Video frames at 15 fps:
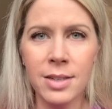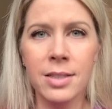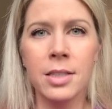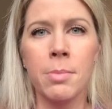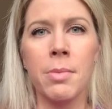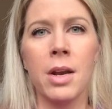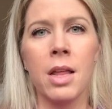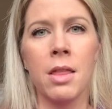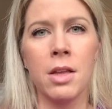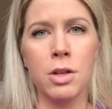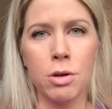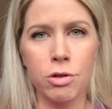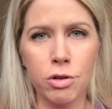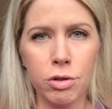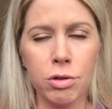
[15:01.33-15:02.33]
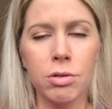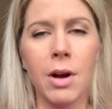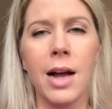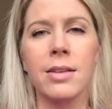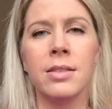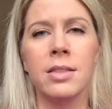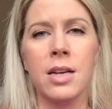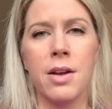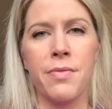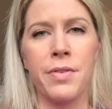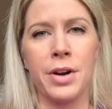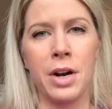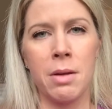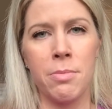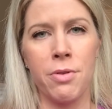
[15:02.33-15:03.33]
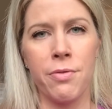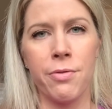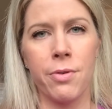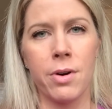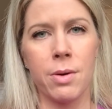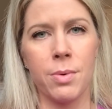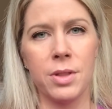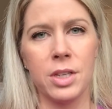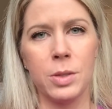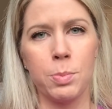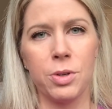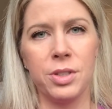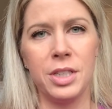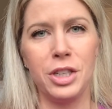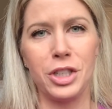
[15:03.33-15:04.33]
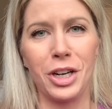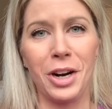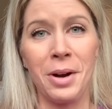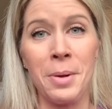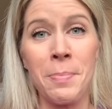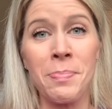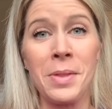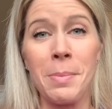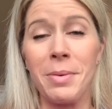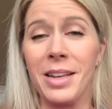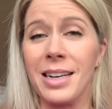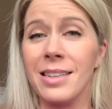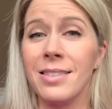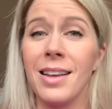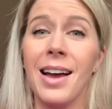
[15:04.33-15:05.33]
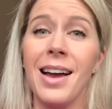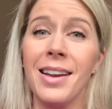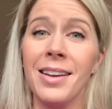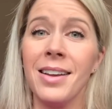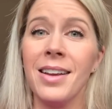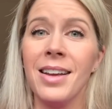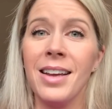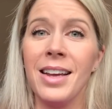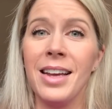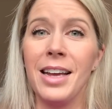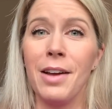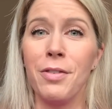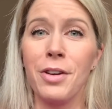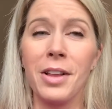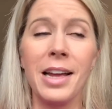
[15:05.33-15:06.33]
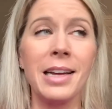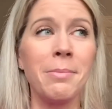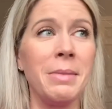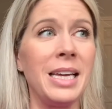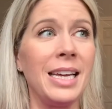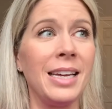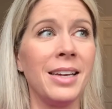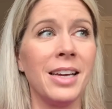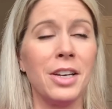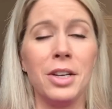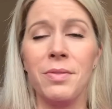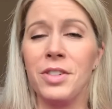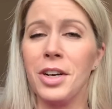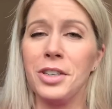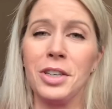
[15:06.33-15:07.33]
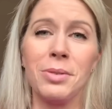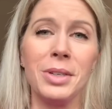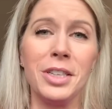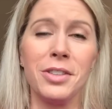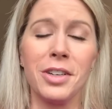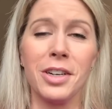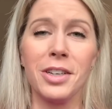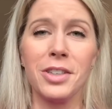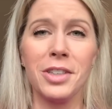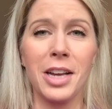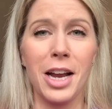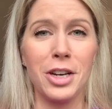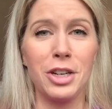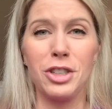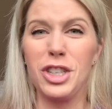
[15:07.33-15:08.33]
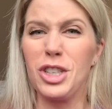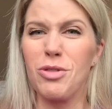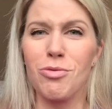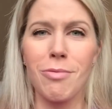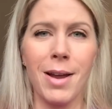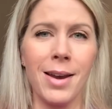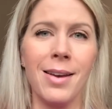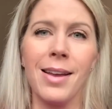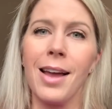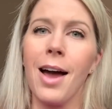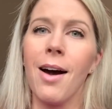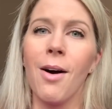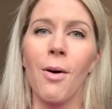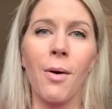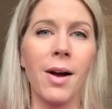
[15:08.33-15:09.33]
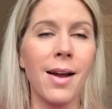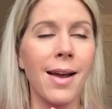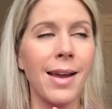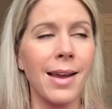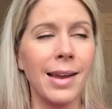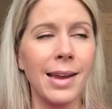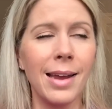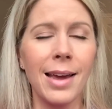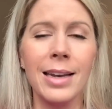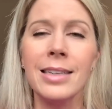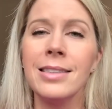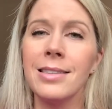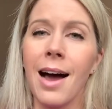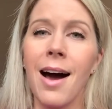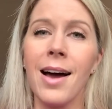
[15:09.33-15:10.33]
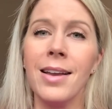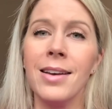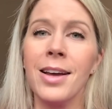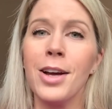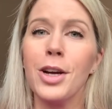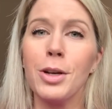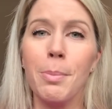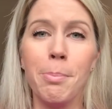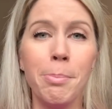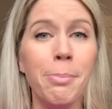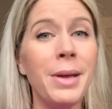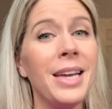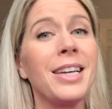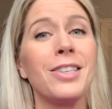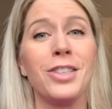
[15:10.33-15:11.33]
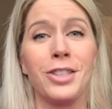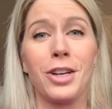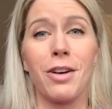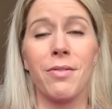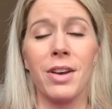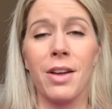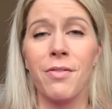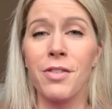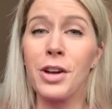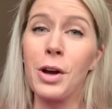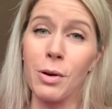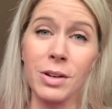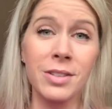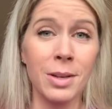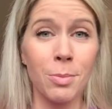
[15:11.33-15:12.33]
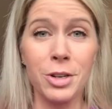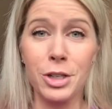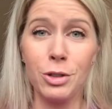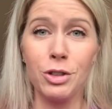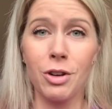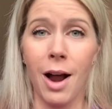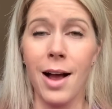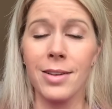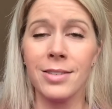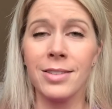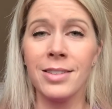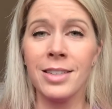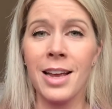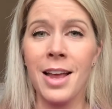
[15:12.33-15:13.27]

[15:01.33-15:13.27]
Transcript: somebody that you trust if you're going to move forward with this procedure. But like I said, if you're like me and you've done your research and you're just ready to go, get it done, be conservative, go to someone you trust,